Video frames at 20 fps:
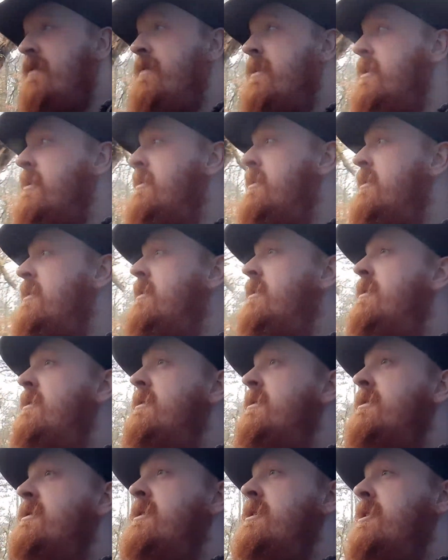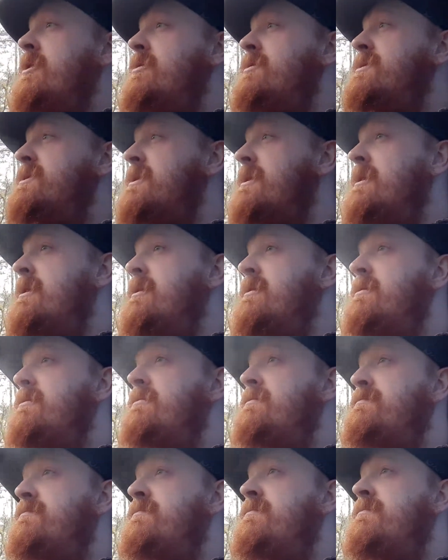if you're used to
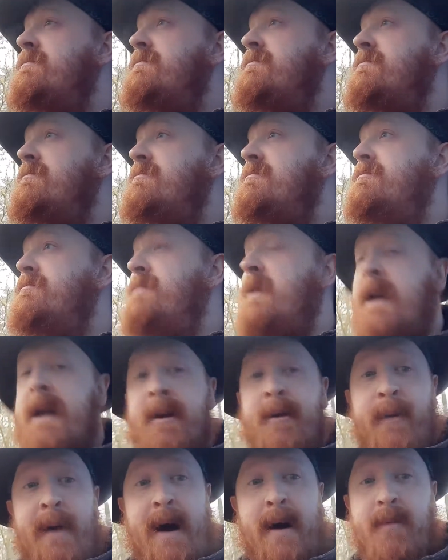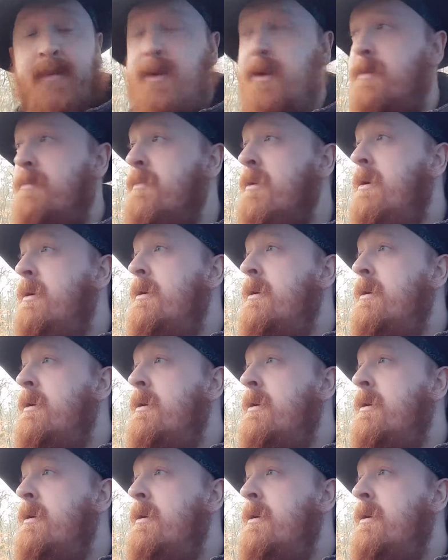being around them.